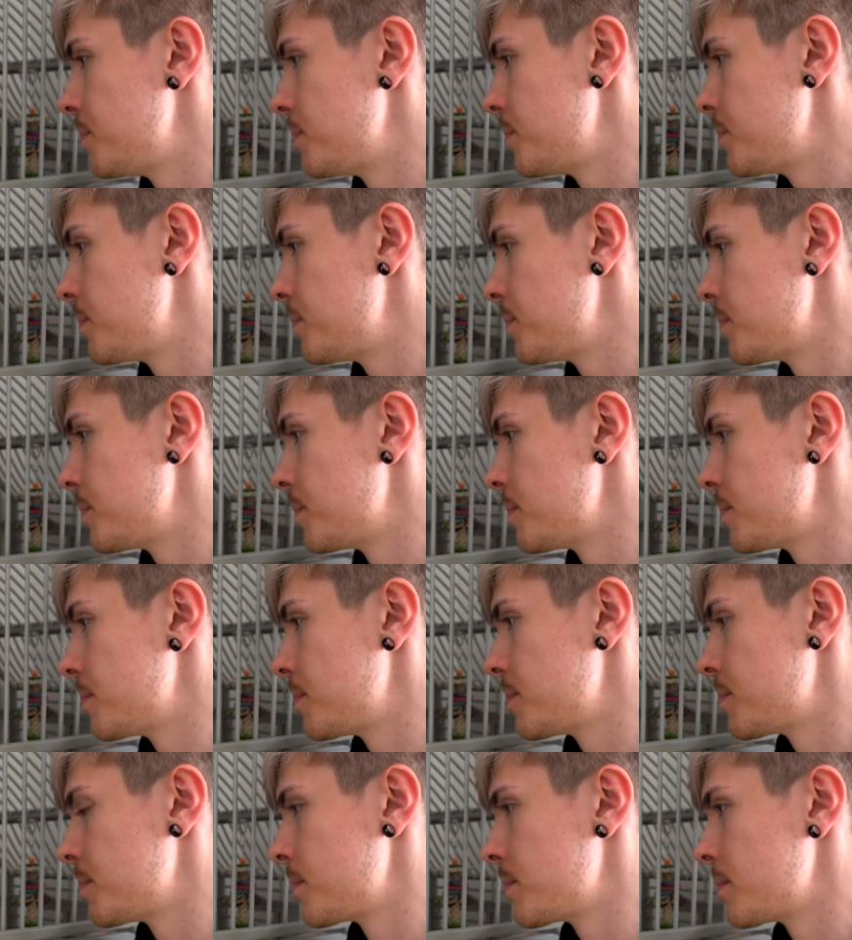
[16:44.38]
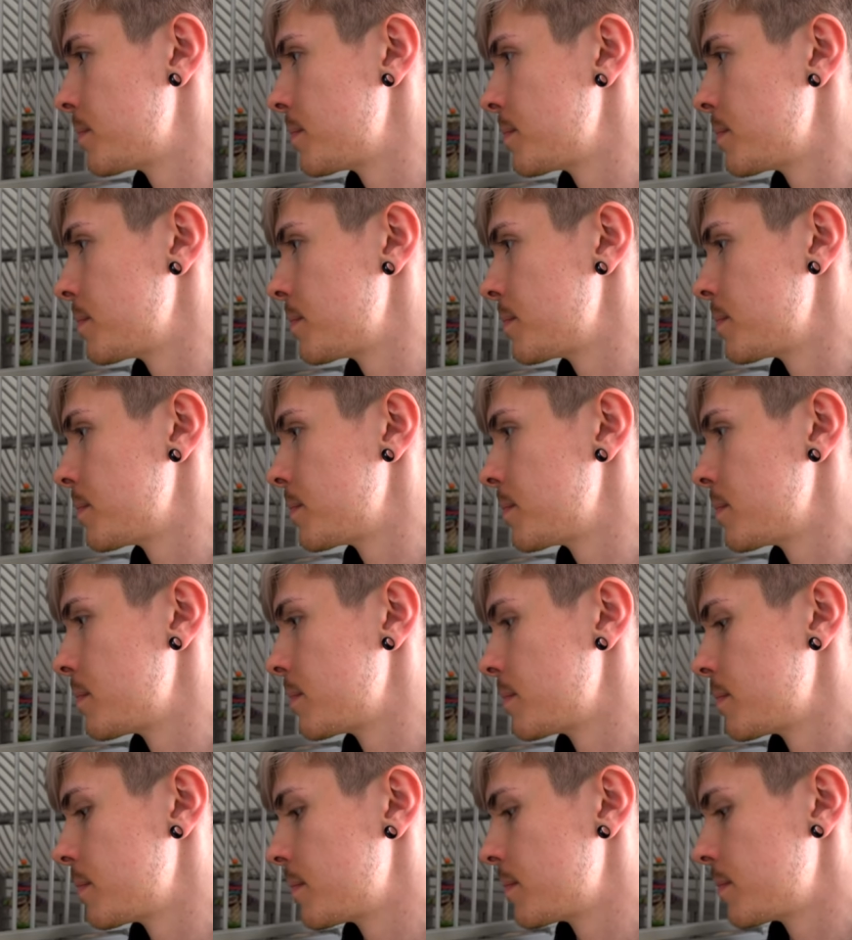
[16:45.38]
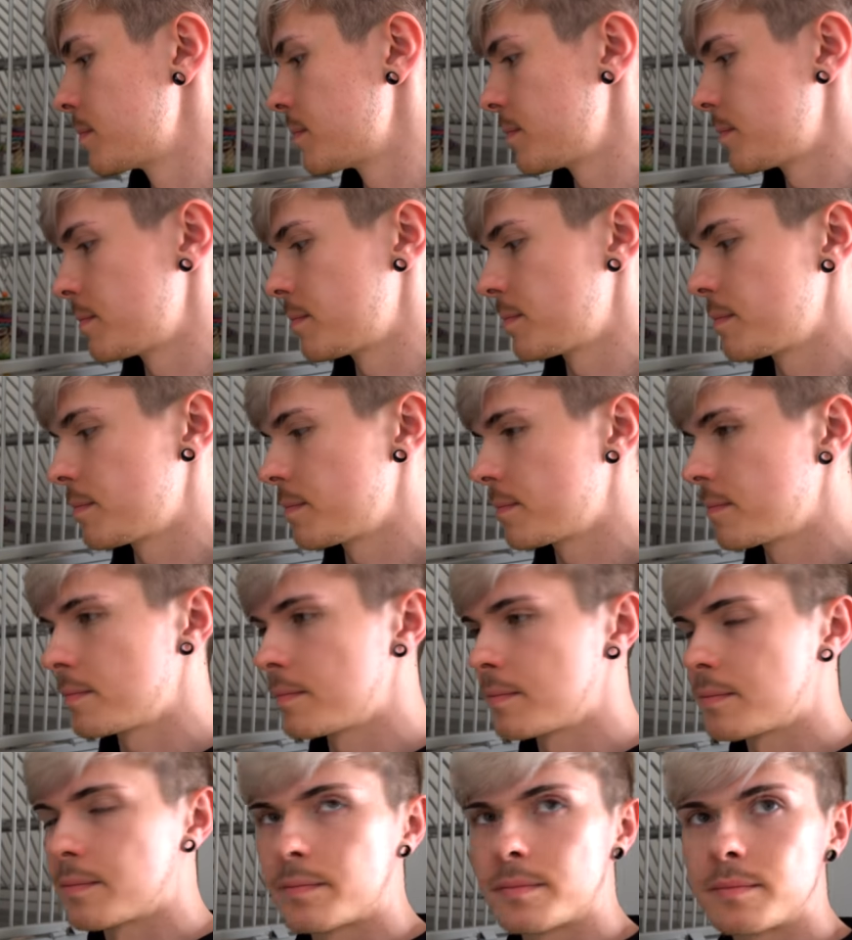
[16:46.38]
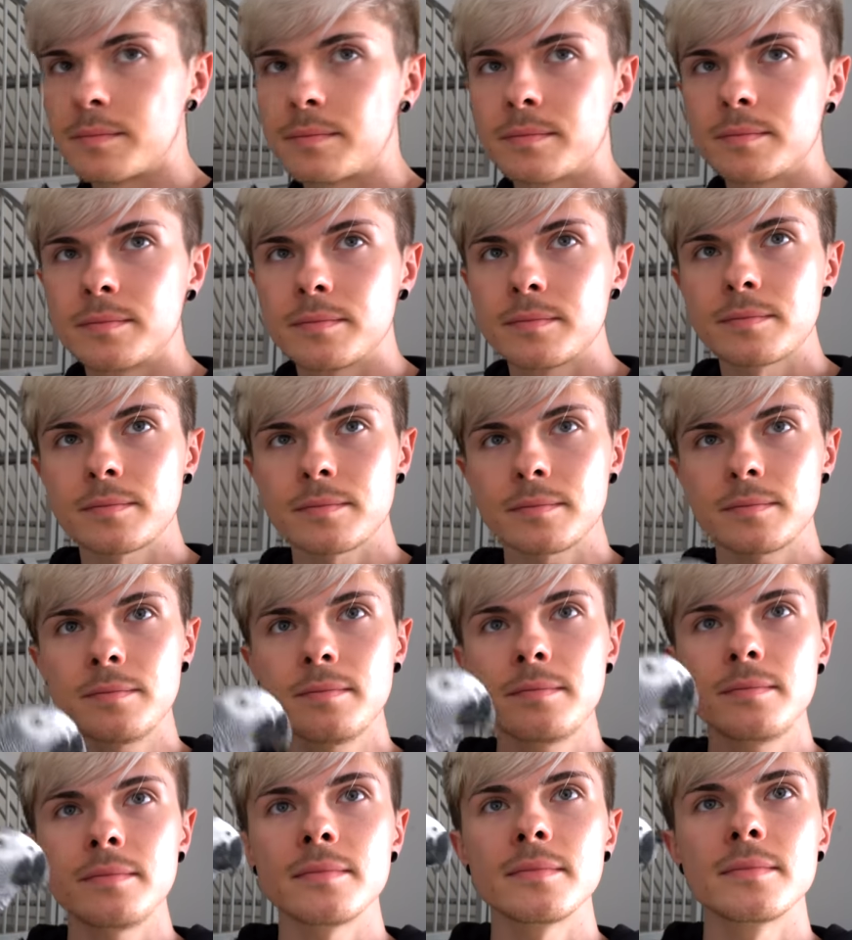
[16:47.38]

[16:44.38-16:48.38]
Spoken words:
(no one is talking)